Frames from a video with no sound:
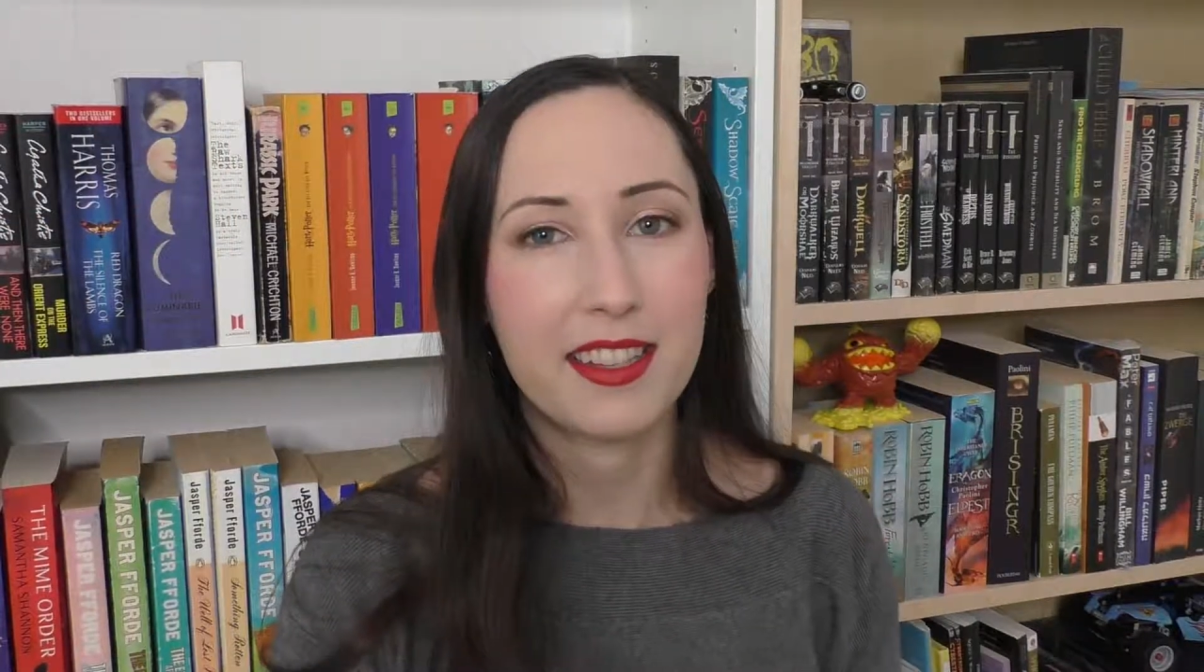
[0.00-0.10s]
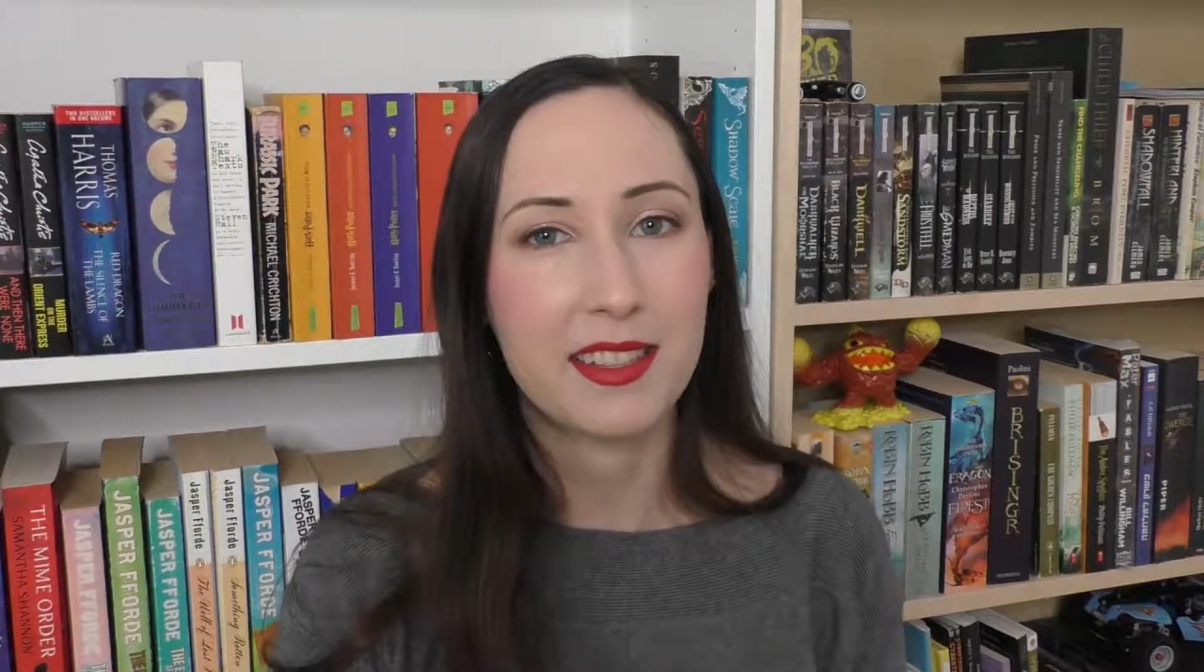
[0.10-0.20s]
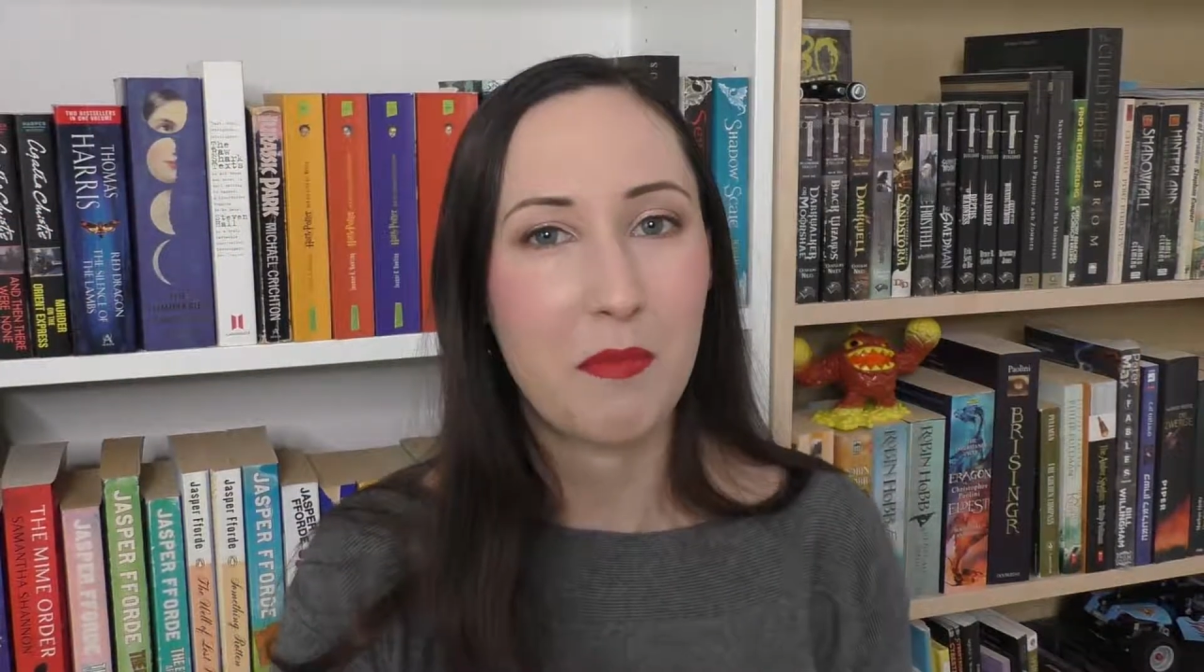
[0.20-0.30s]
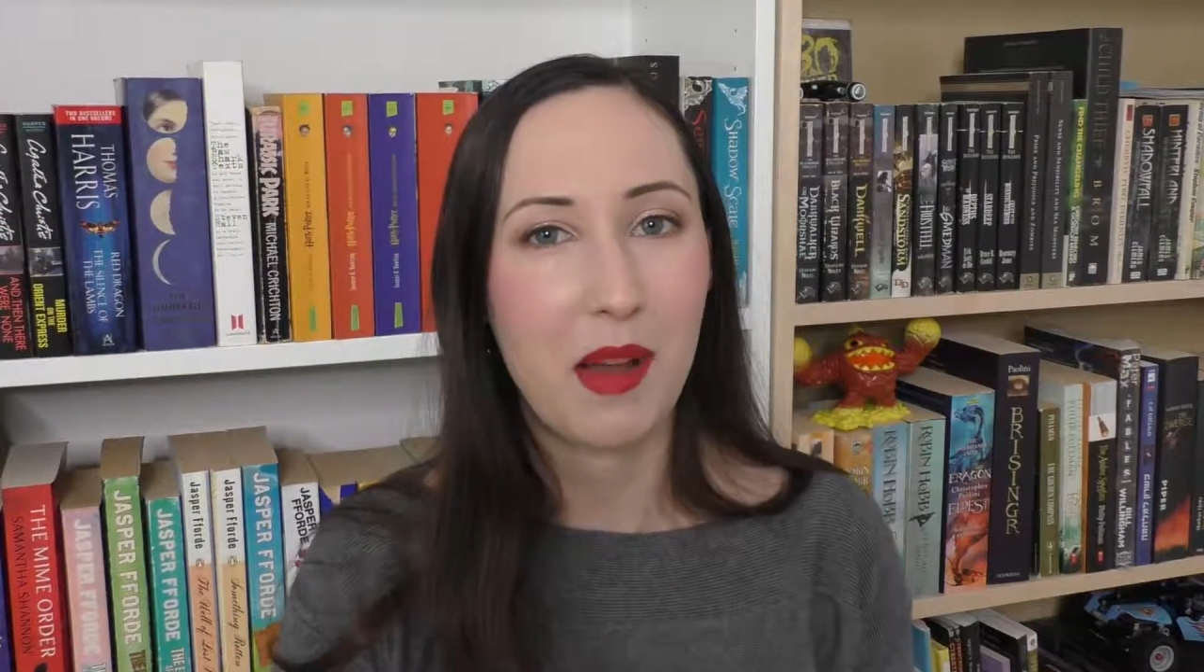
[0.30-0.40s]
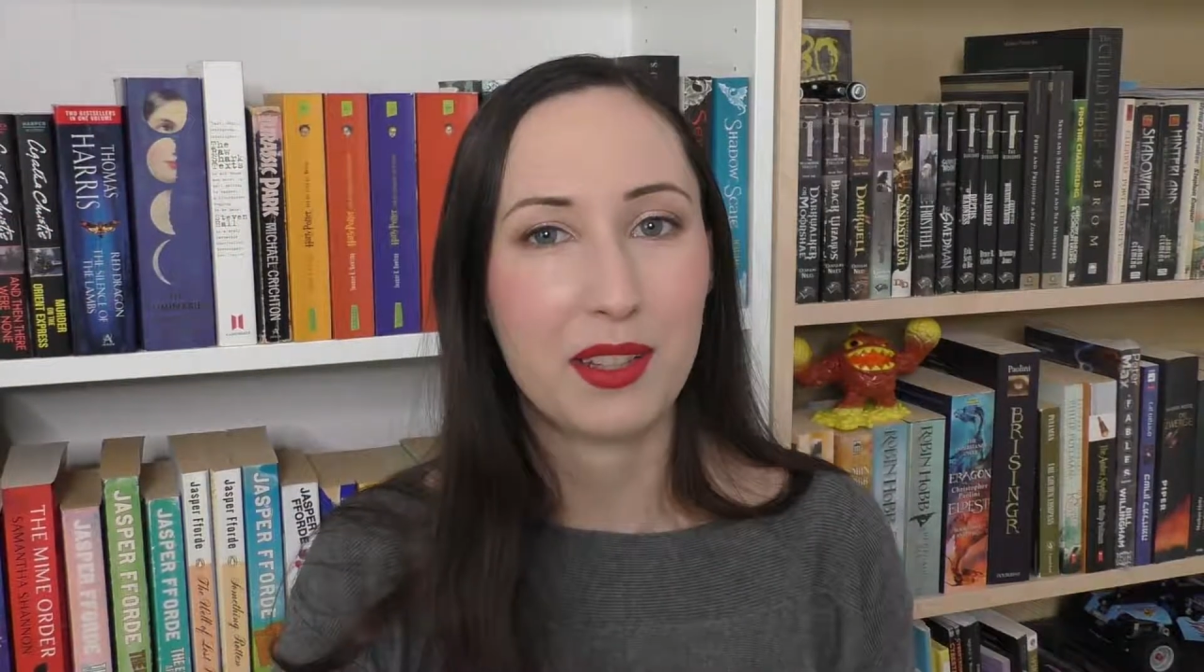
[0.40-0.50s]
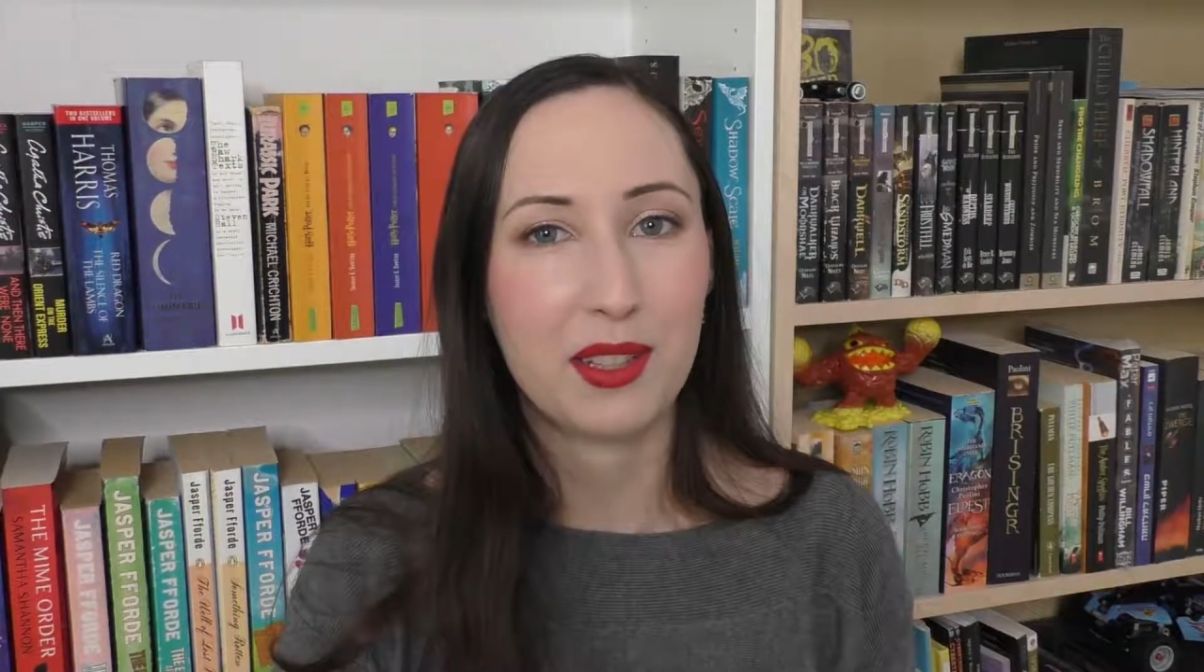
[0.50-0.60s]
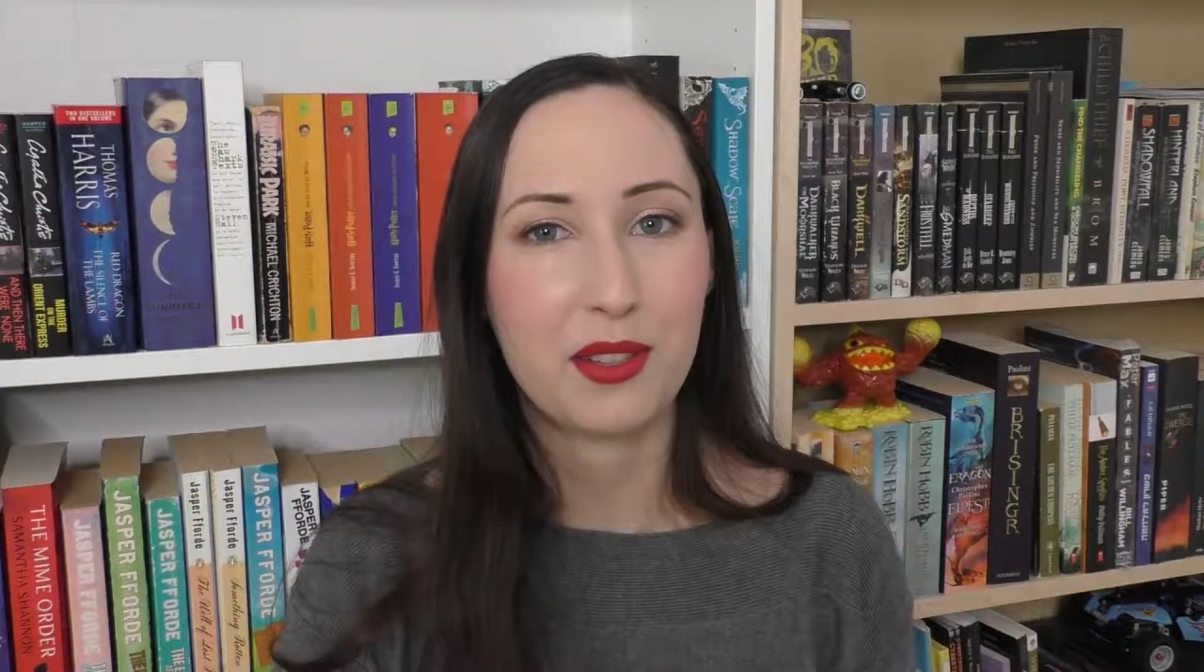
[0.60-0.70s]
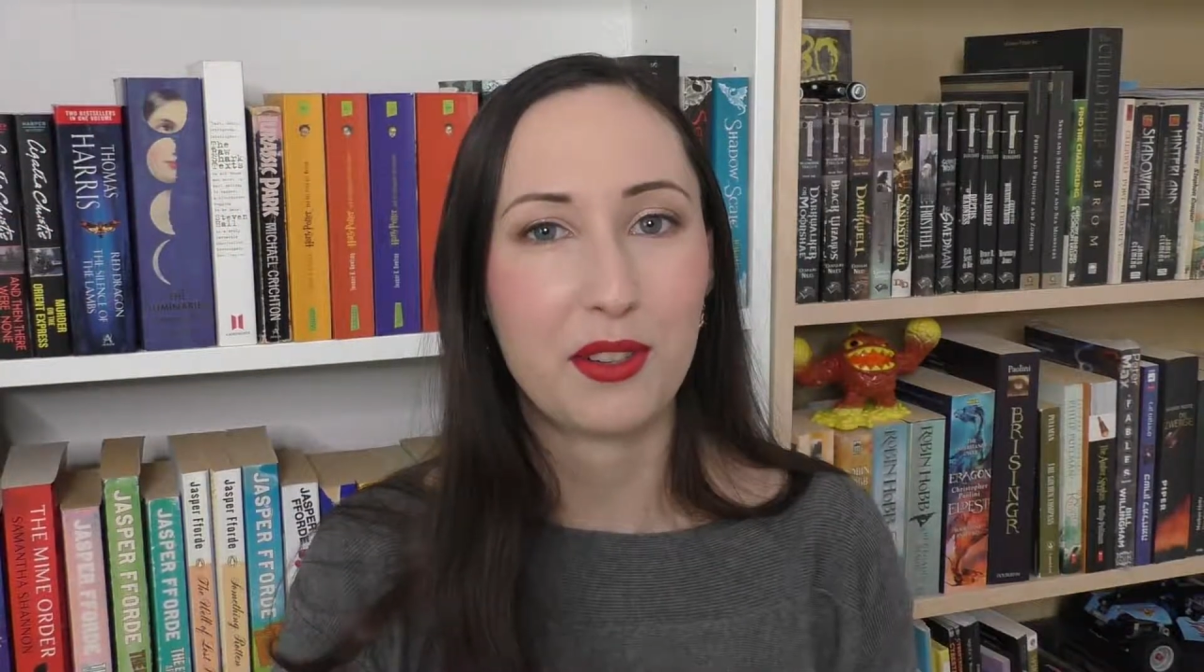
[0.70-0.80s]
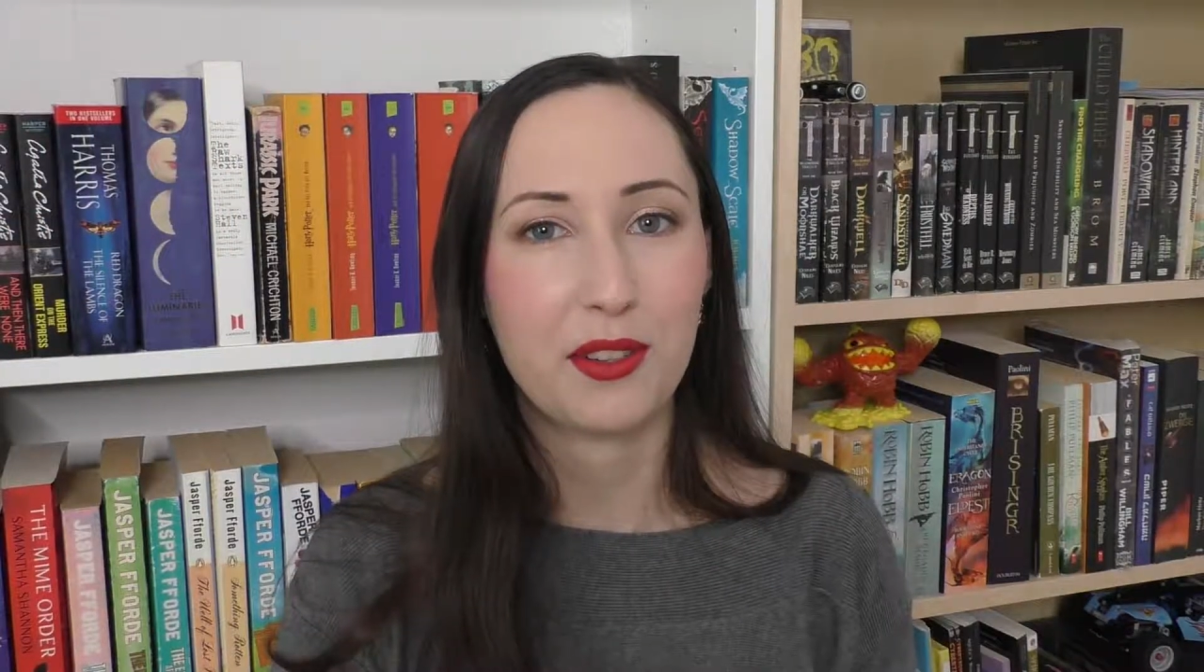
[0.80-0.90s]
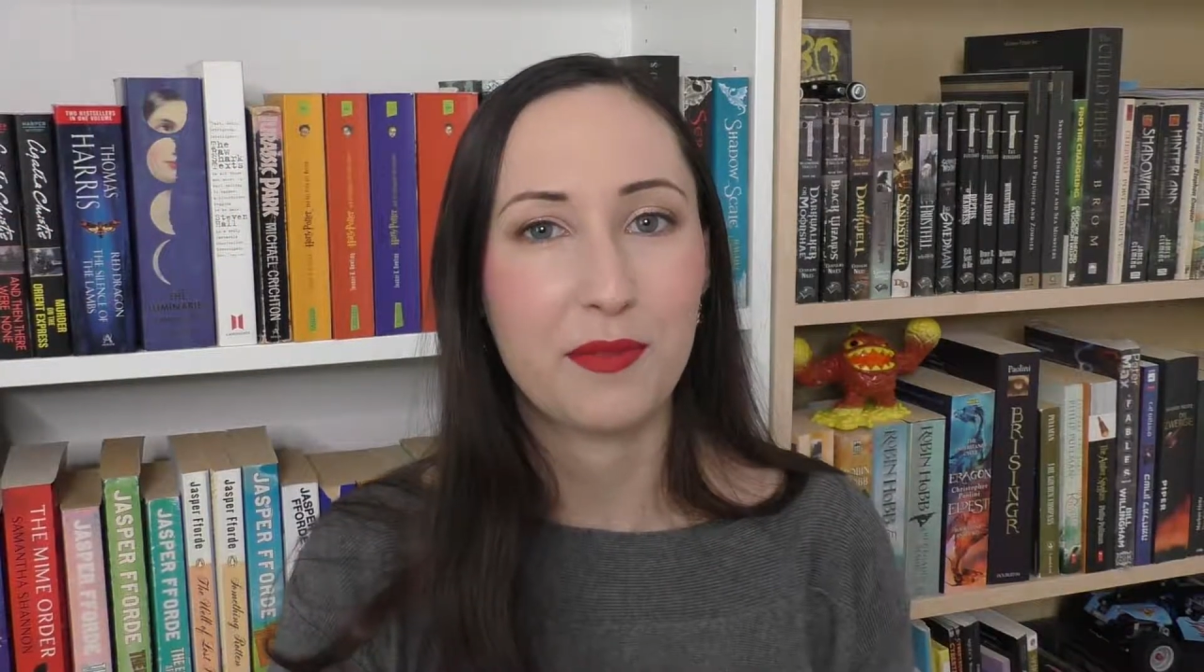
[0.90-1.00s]
is a
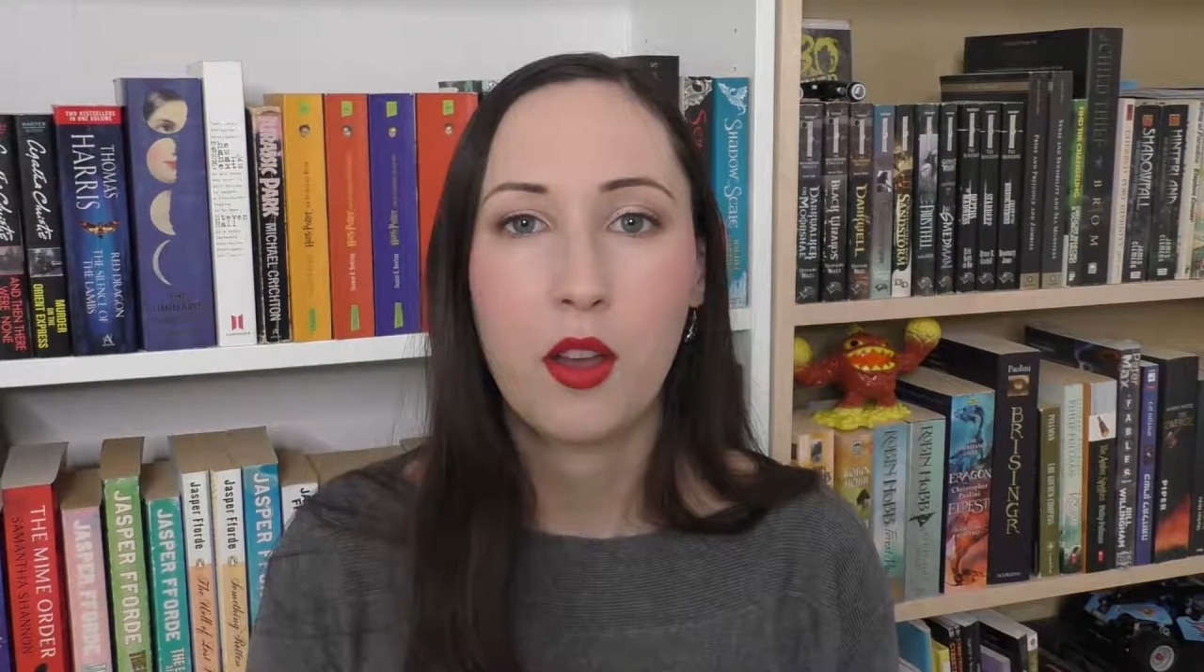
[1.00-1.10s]
monster.